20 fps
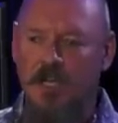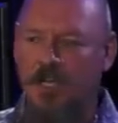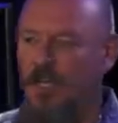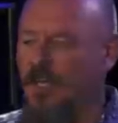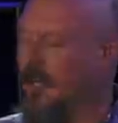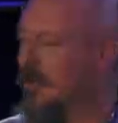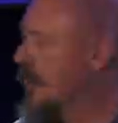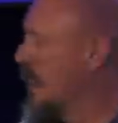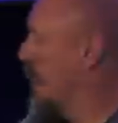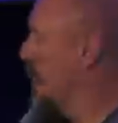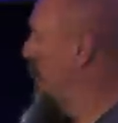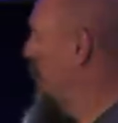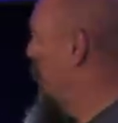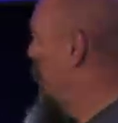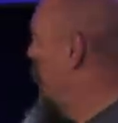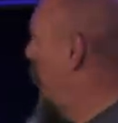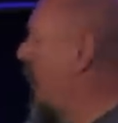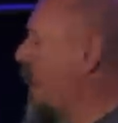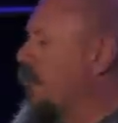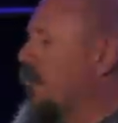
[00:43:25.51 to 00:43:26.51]
All right? But the
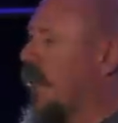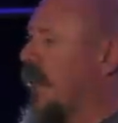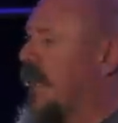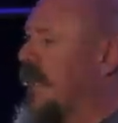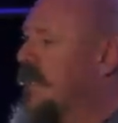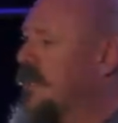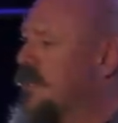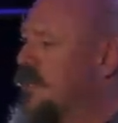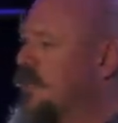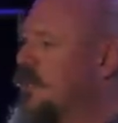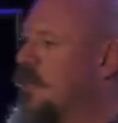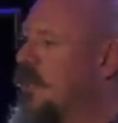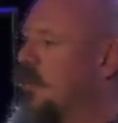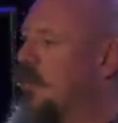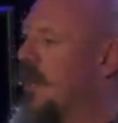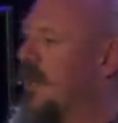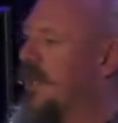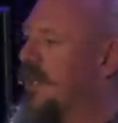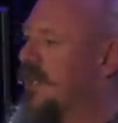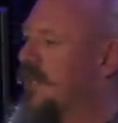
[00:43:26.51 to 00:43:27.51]
bottom line is you don't
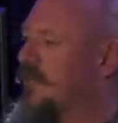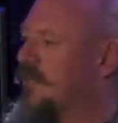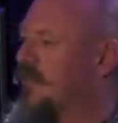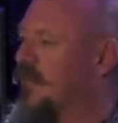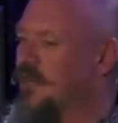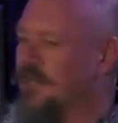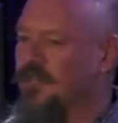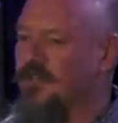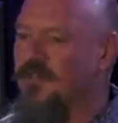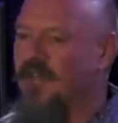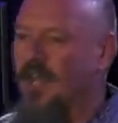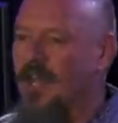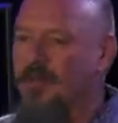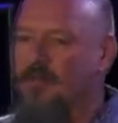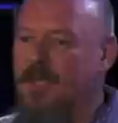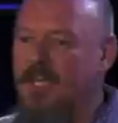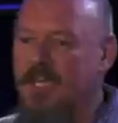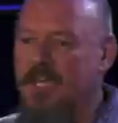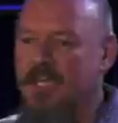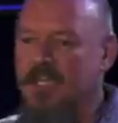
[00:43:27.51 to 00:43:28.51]
want to get virtue
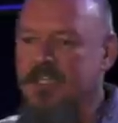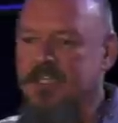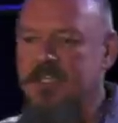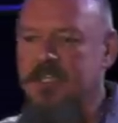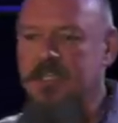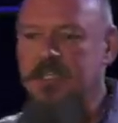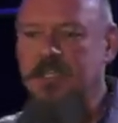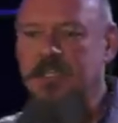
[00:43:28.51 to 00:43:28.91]
diabetes.